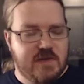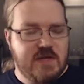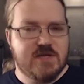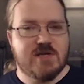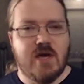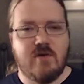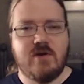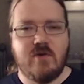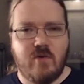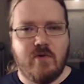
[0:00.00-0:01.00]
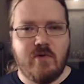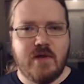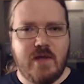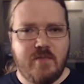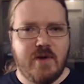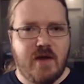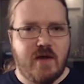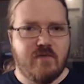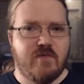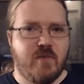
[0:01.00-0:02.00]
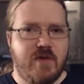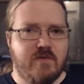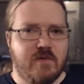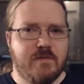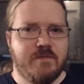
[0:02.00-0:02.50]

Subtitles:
each town in order and keep an eye out for Weevil,